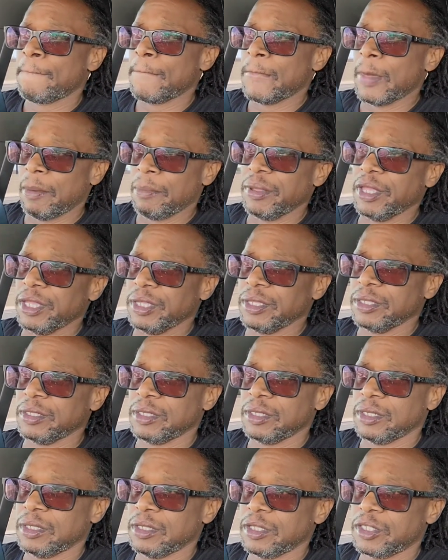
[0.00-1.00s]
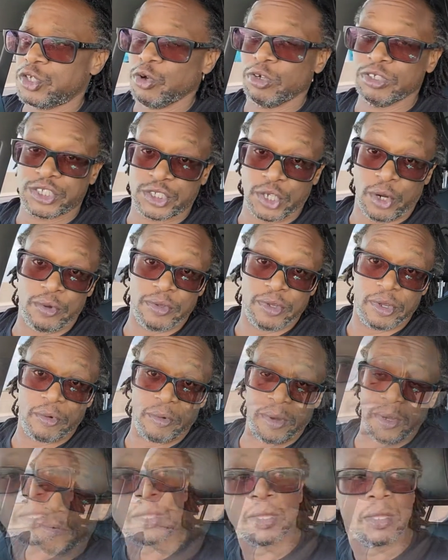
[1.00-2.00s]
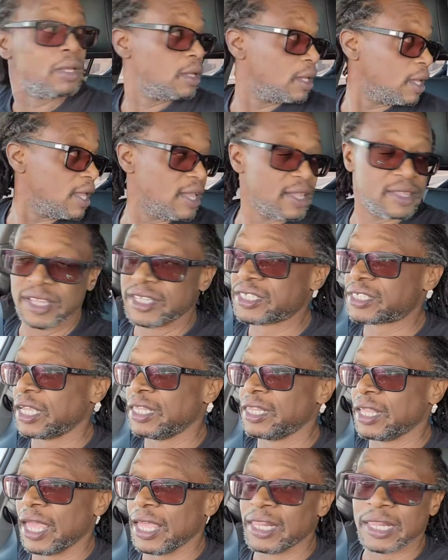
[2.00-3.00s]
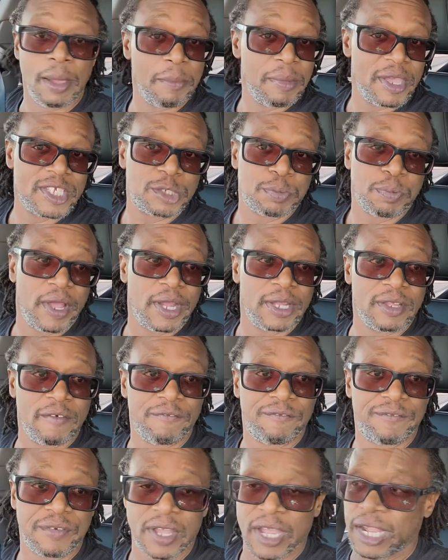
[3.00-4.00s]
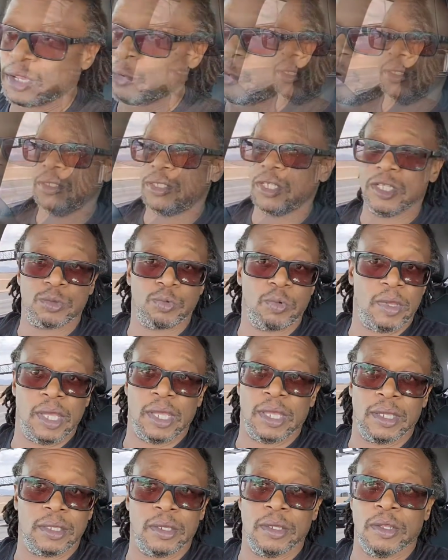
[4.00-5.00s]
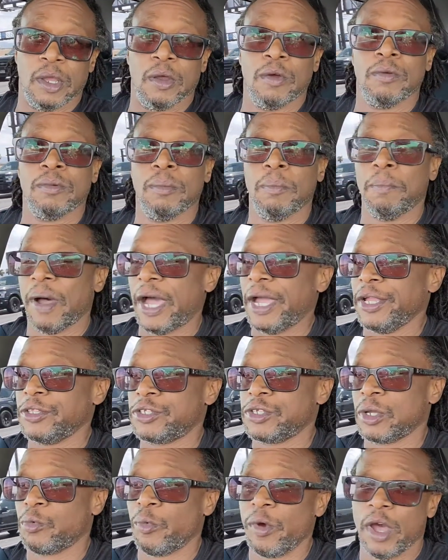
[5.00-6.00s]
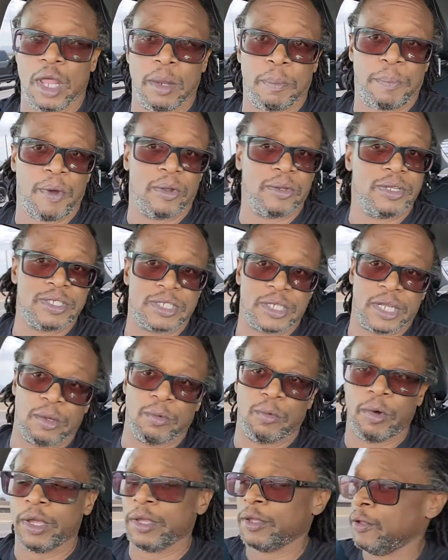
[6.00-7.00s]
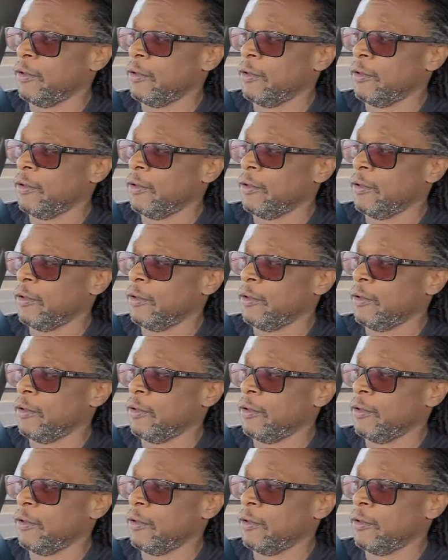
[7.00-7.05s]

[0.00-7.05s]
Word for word: I mean, to a certain degree, right? And this, and, and let me explain of kind of what since we ain't, you know, Biden took away all police anyway.